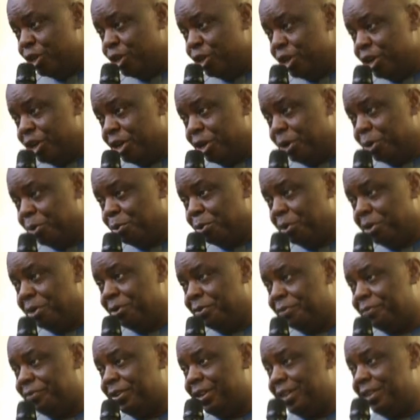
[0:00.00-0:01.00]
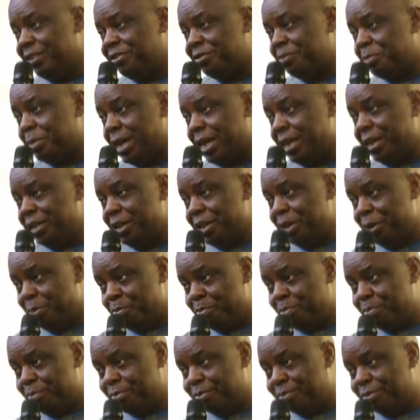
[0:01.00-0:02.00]
Onyenwife is my name.
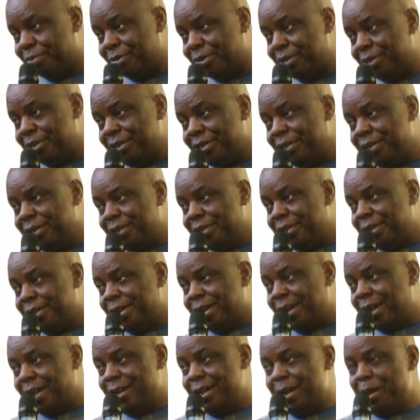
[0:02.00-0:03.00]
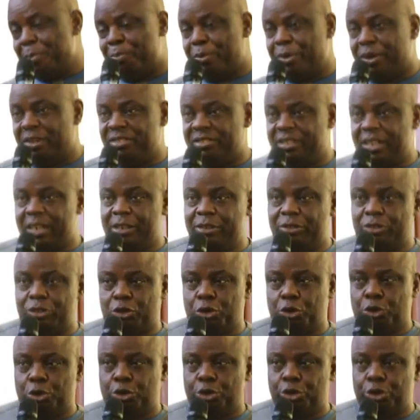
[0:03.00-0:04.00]
I represent
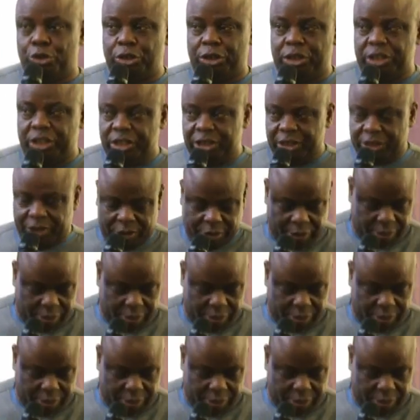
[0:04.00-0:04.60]
Oyi.